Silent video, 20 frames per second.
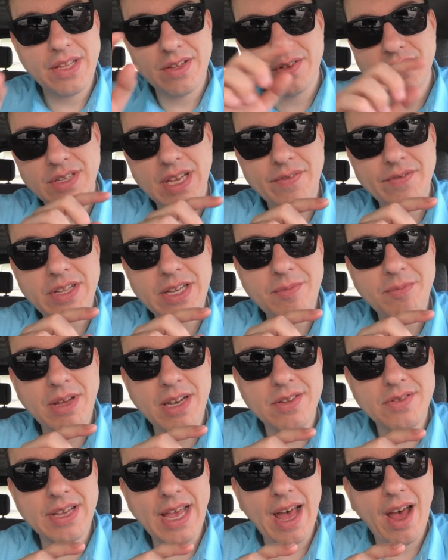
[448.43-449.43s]
17
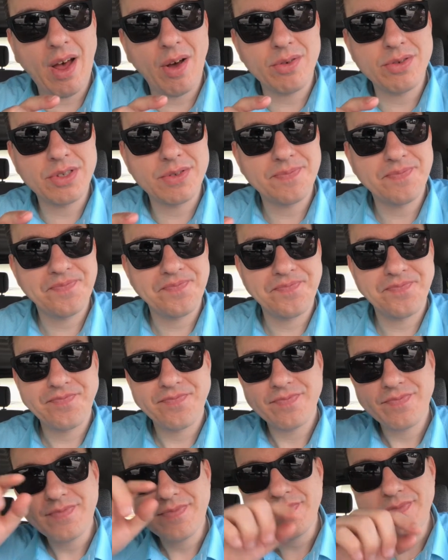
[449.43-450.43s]
minutes out,
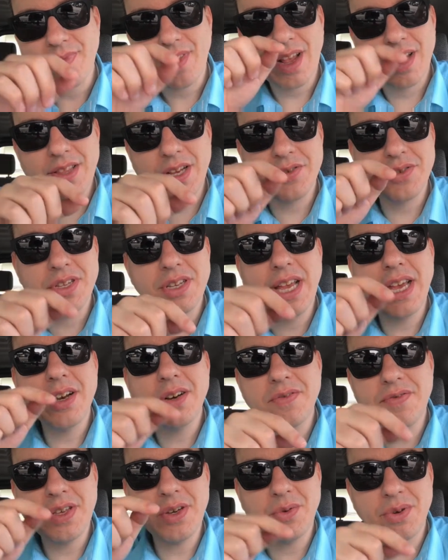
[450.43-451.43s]
there's an
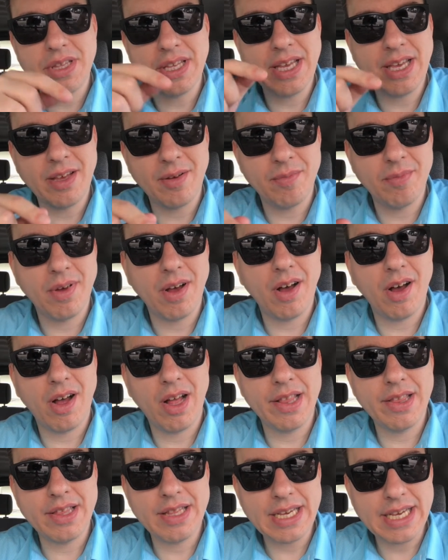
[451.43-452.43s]
interview with him
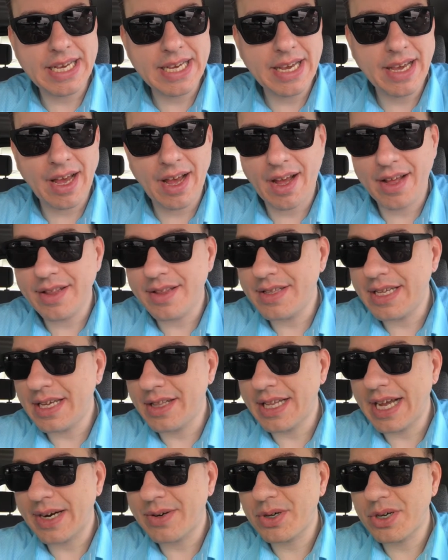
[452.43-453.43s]
on the
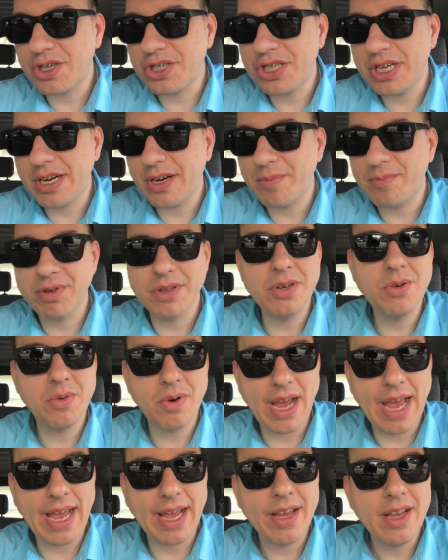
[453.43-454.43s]
Electric Chair
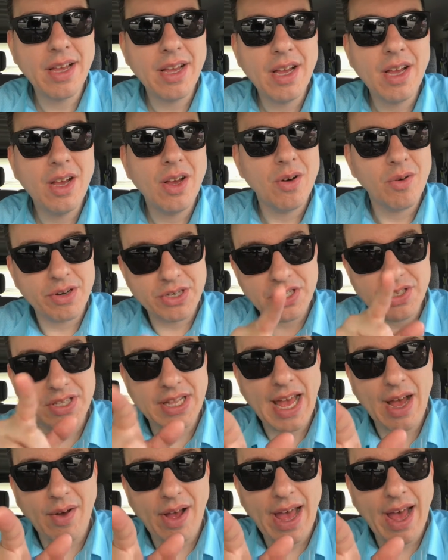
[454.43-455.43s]
Blu-ray, which is
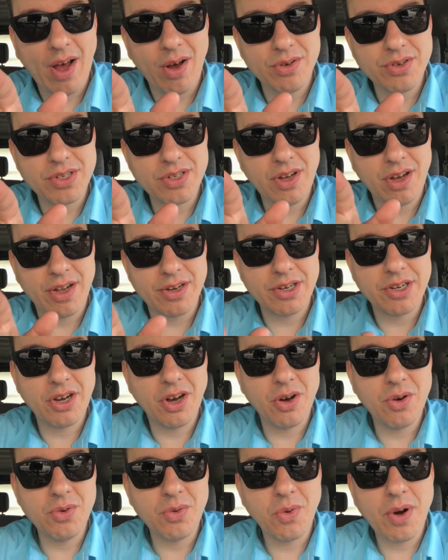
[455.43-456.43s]
now out on
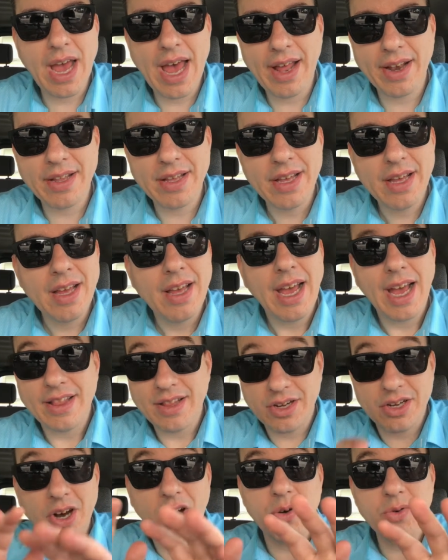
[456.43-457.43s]
Code Red. And
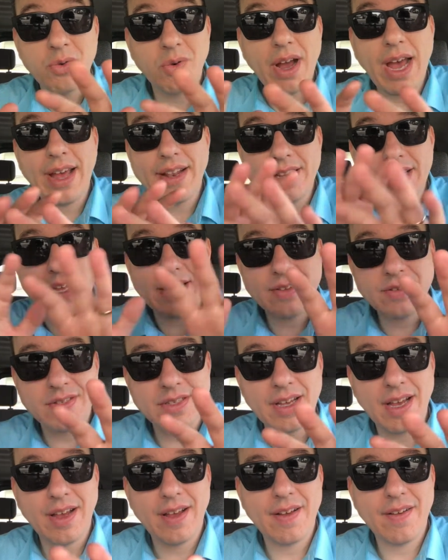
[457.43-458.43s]
the Code Red is
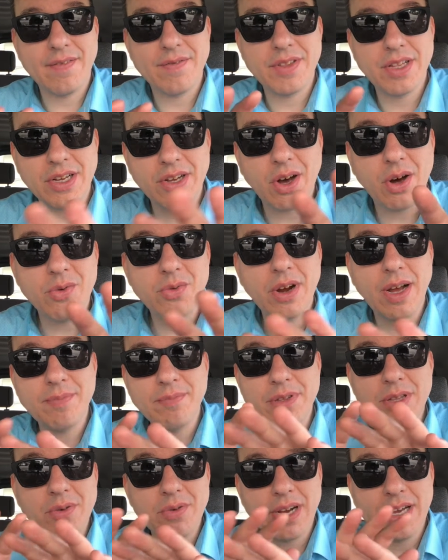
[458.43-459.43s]
the Code Red
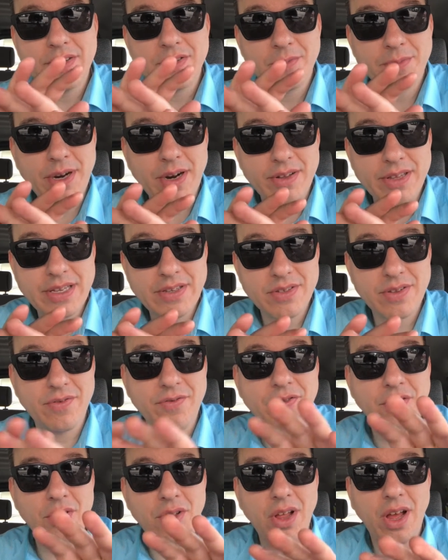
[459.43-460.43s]
Blu-ray is apparently the
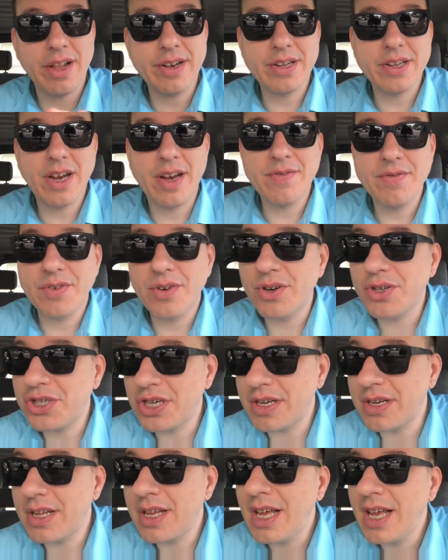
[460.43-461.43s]
full uncut
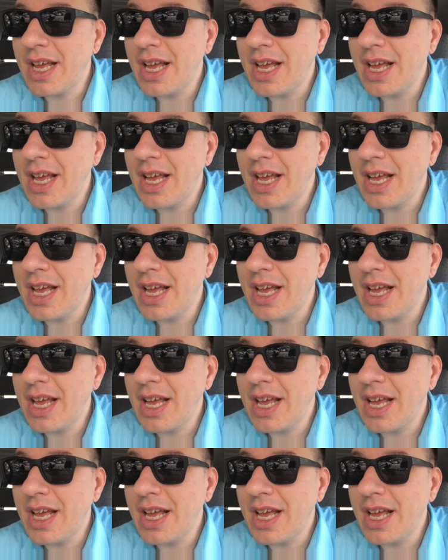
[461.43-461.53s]
version.